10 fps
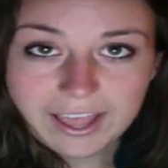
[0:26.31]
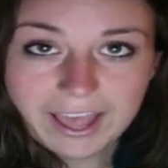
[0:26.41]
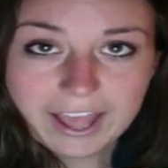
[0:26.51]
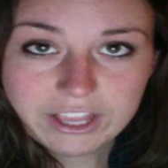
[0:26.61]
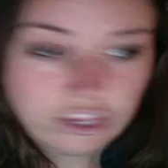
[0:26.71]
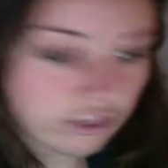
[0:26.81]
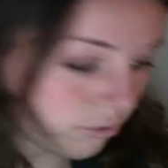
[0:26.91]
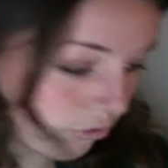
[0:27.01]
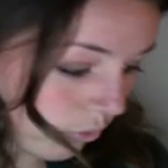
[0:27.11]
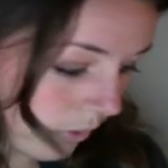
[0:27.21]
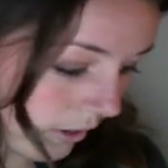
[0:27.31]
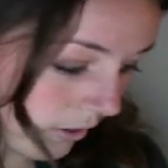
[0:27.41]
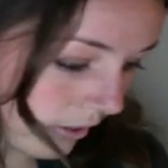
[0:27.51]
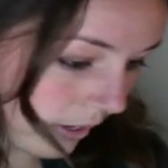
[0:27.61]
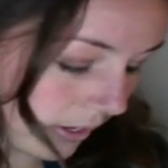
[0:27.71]
and u
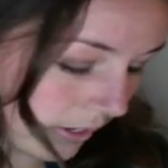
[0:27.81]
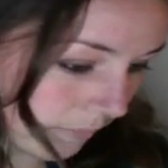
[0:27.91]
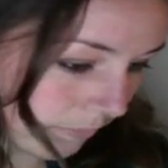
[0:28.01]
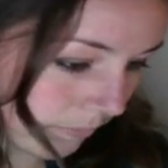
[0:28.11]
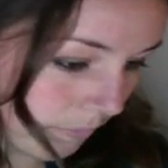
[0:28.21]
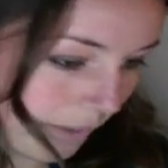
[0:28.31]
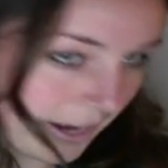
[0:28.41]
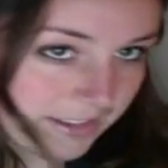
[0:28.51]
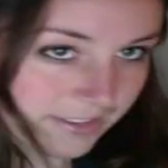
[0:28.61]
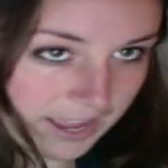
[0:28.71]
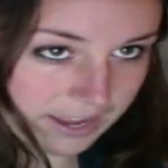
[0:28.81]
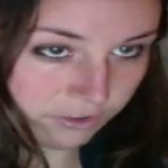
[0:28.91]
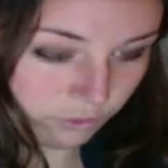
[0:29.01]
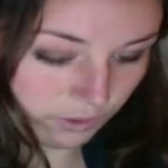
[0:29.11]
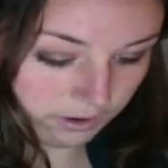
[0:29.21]
squared um, minus a
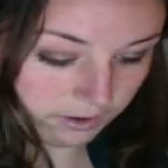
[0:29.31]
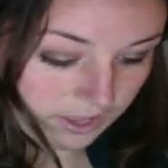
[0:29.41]
squared.